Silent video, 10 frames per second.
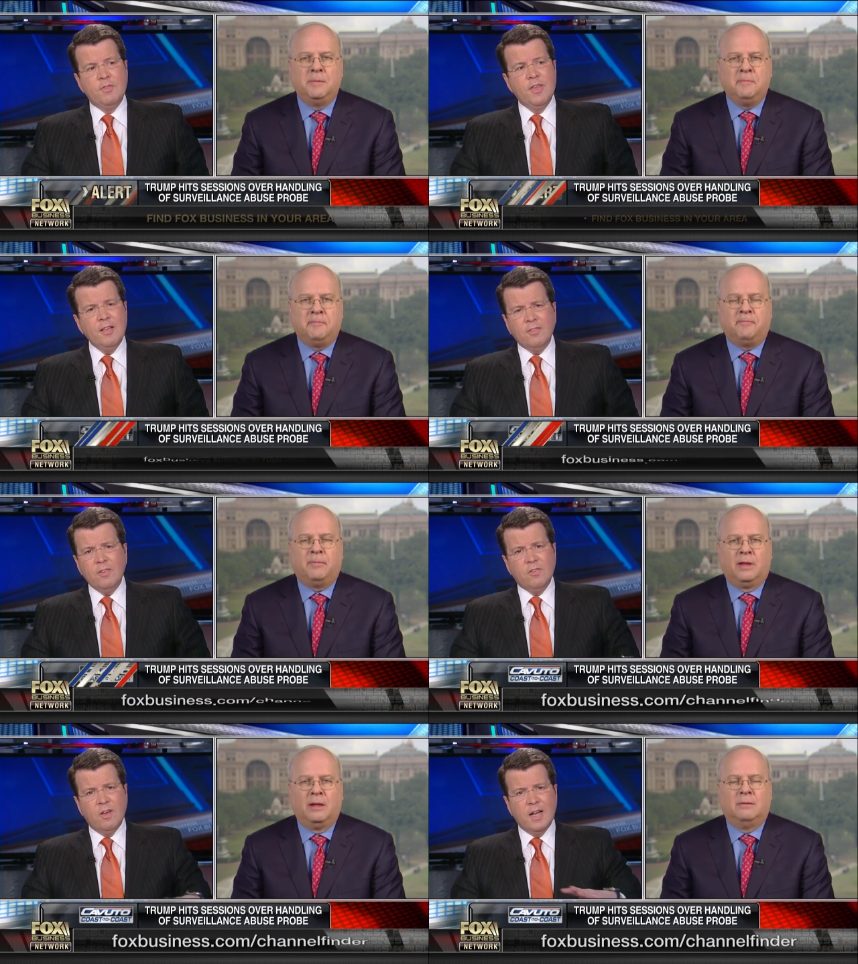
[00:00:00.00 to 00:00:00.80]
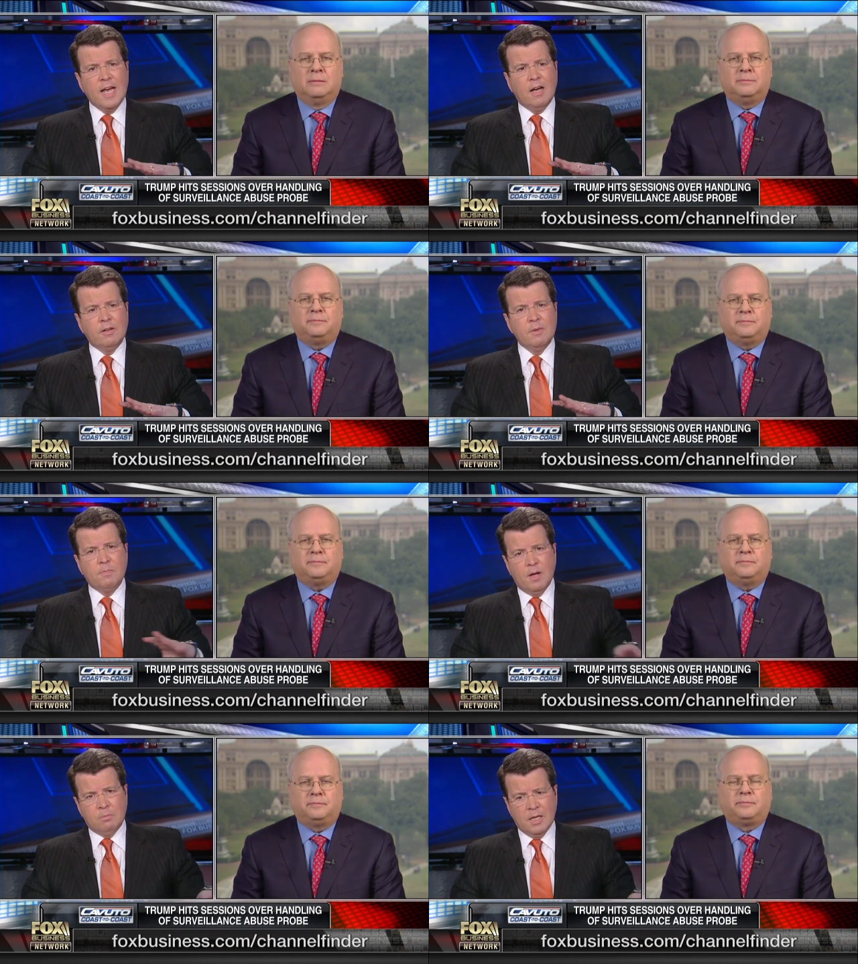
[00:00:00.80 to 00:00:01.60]
Speaker 1: this is done out in
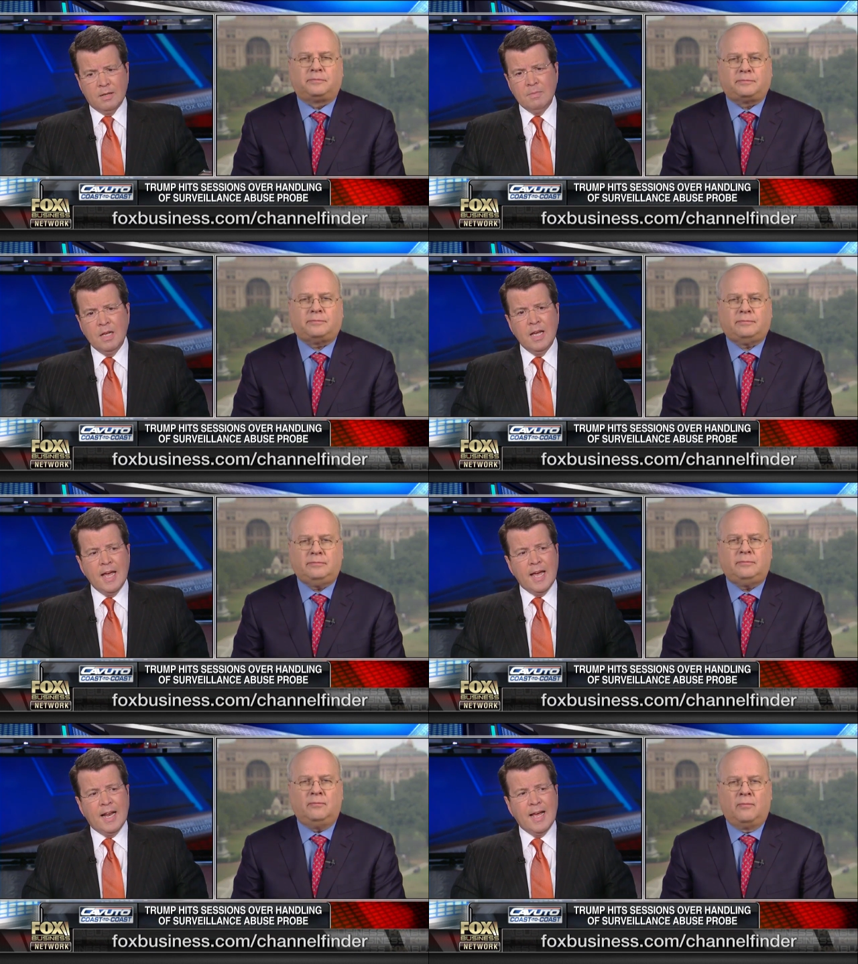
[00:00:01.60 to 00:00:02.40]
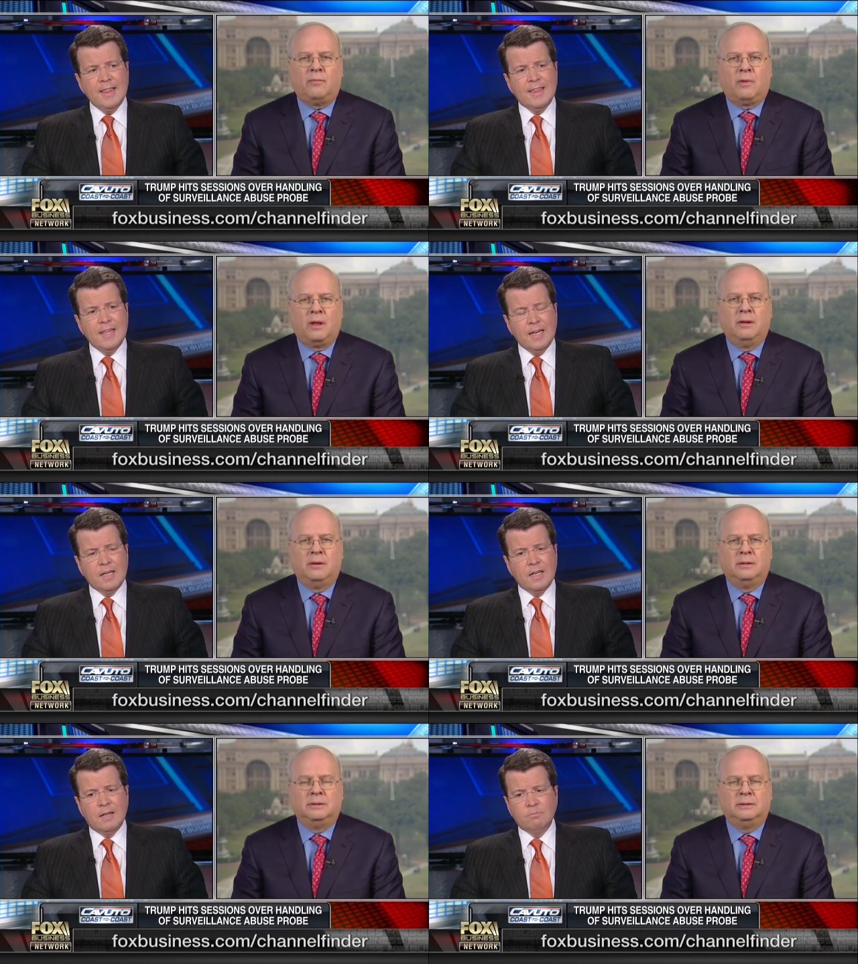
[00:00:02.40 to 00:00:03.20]
public, and I
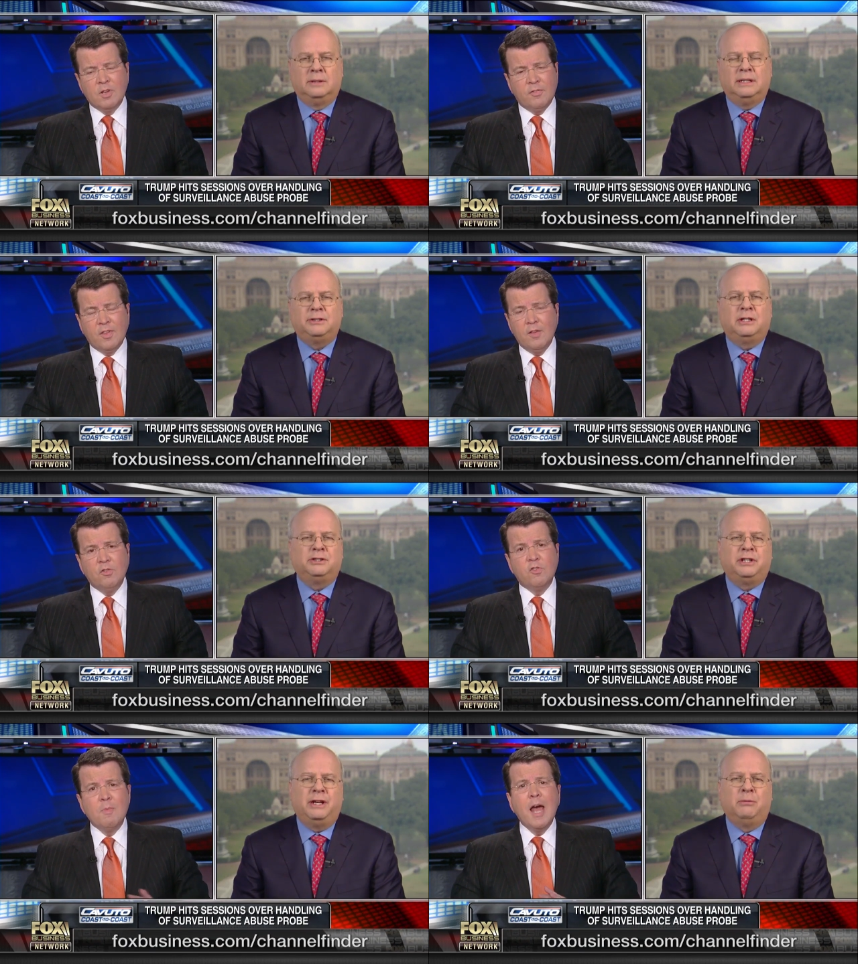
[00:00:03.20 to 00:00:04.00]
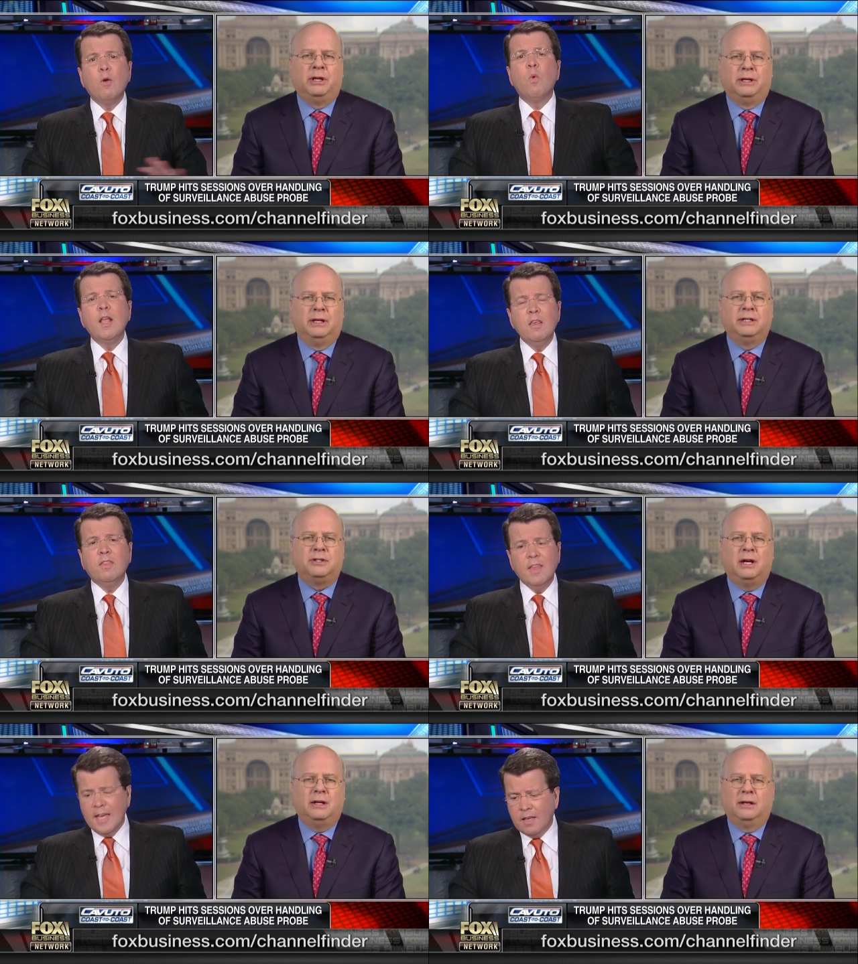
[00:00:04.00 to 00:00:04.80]
think uh, Jeff Sessions, no matter what it's
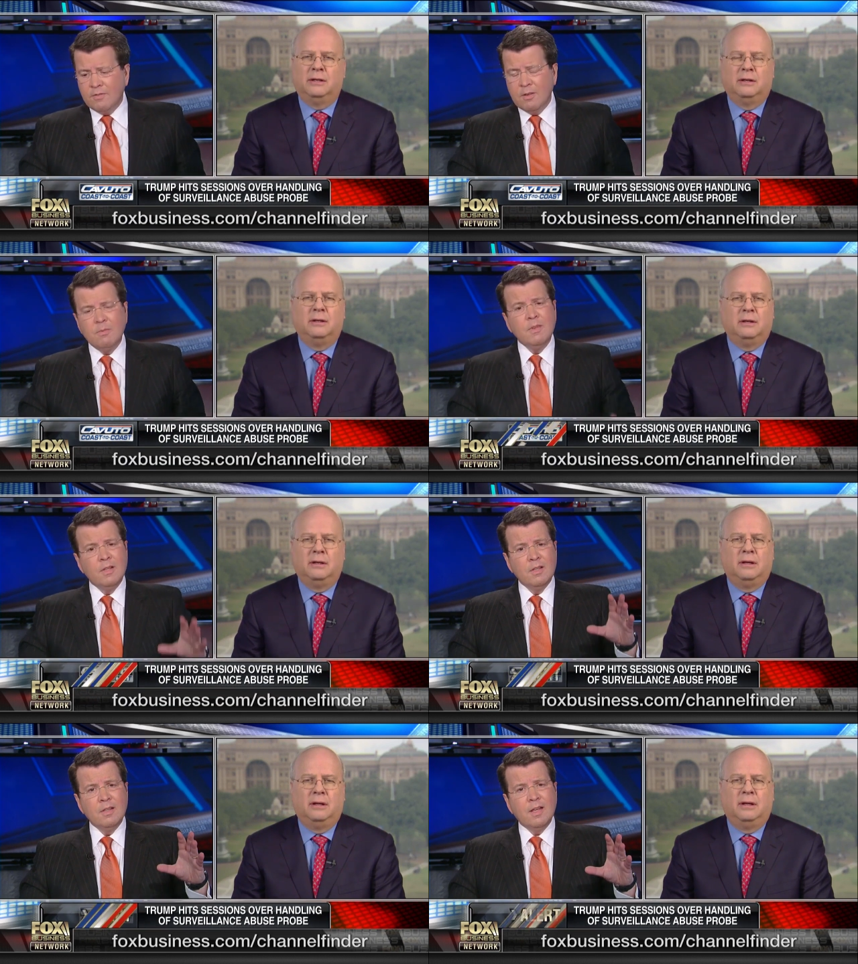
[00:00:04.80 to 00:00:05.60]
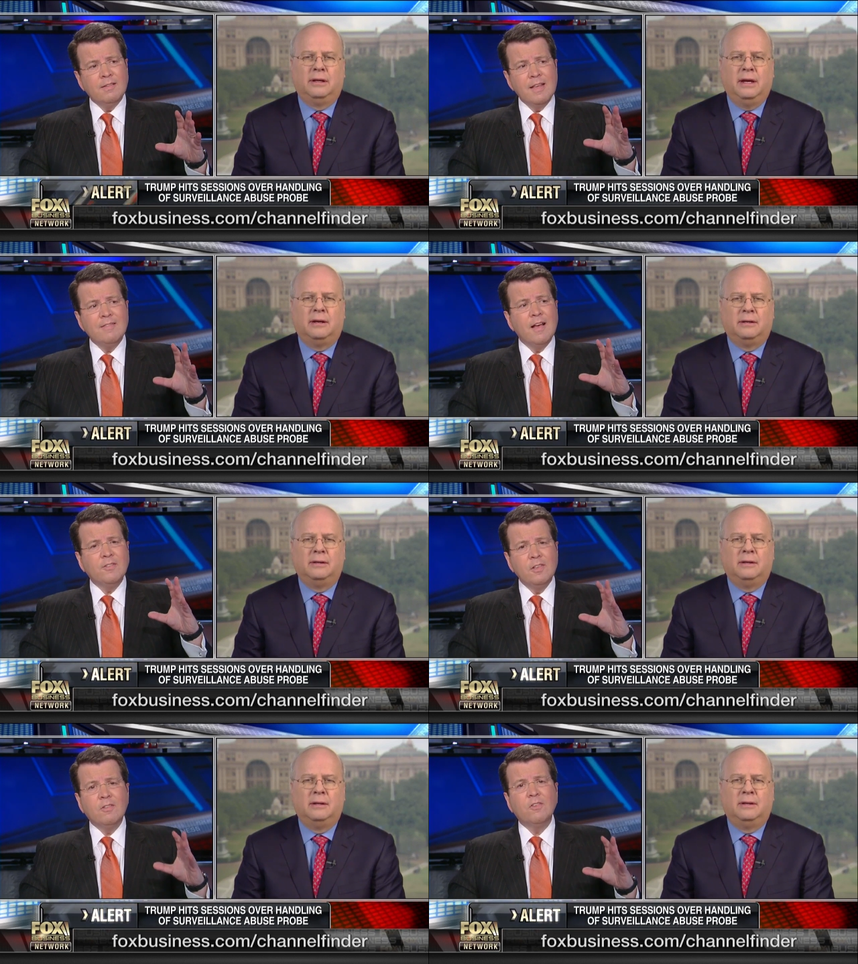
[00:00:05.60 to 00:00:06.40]
you uh, think of him, uh, yeah. it
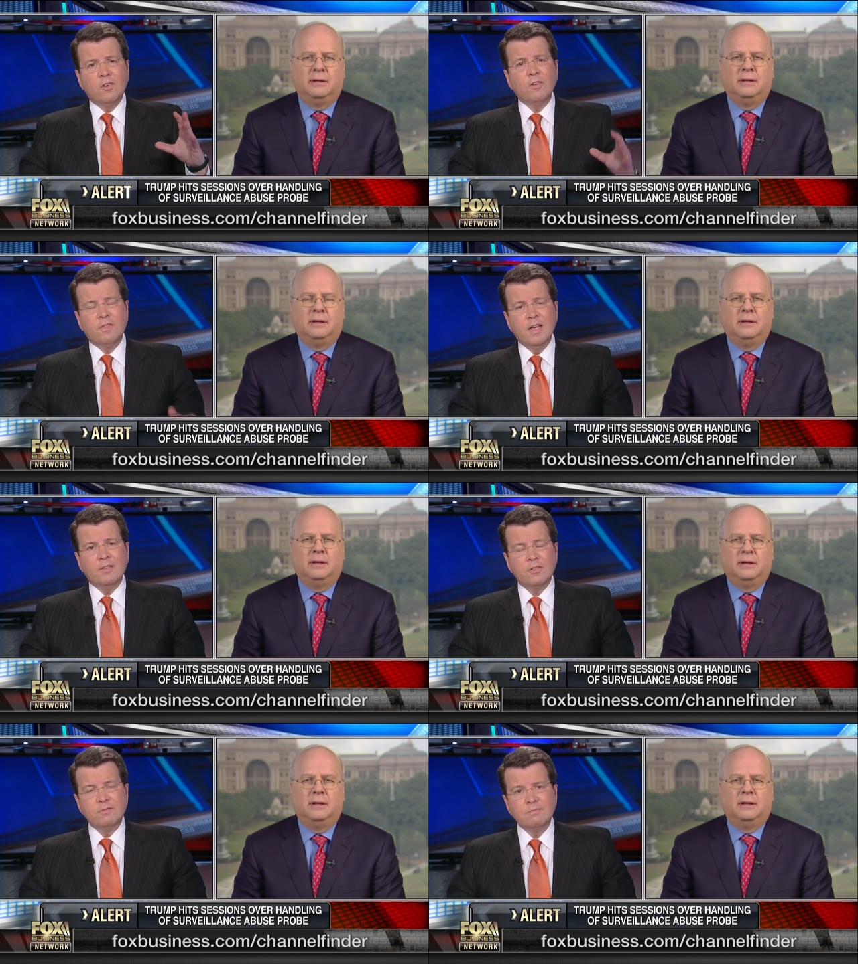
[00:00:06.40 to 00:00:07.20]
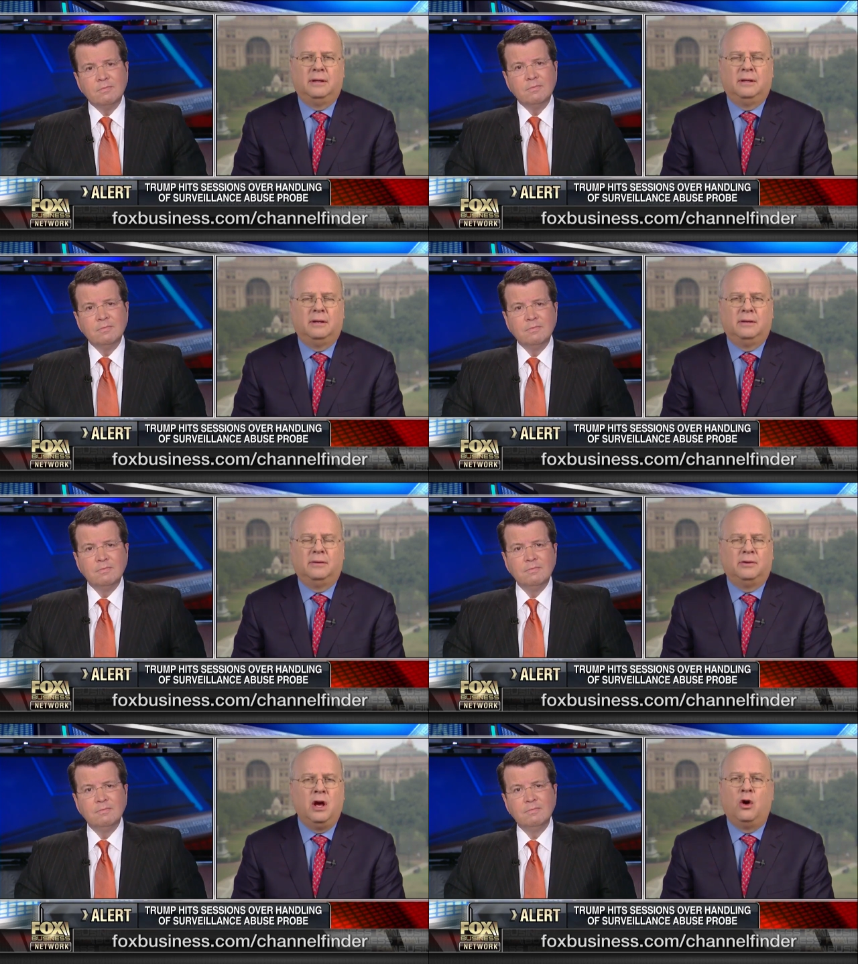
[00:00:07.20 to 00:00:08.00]
doesn't deserve this.
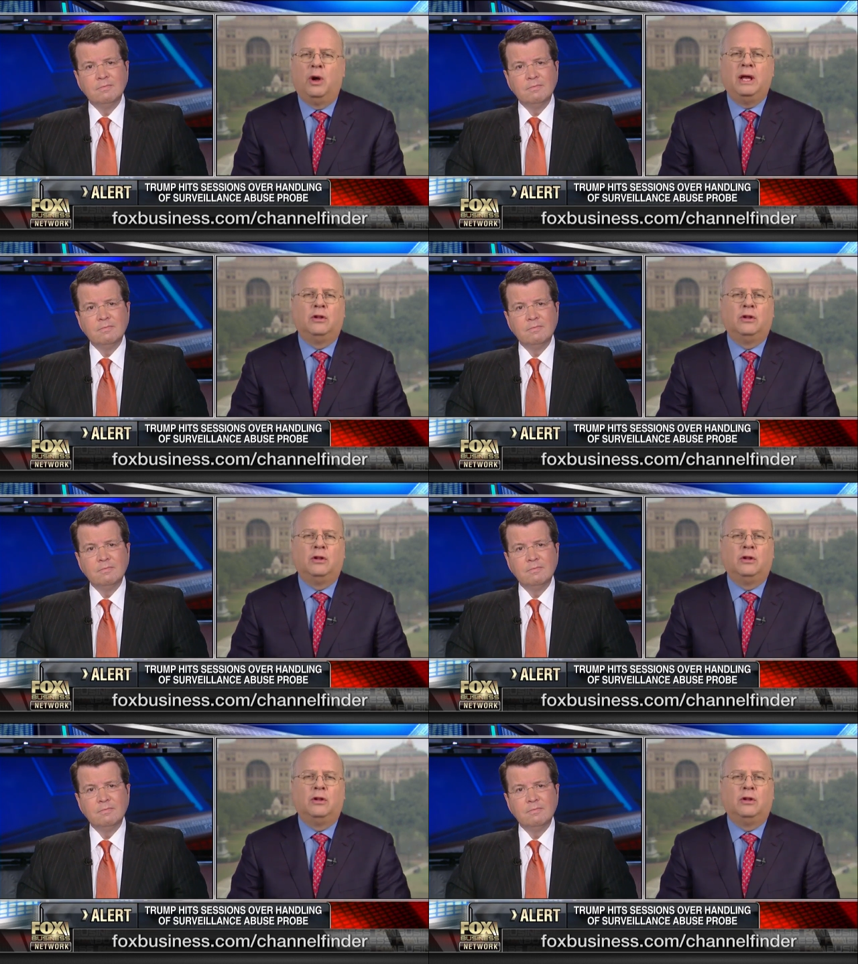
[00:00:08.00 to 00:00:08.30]
Speaker 2: No, and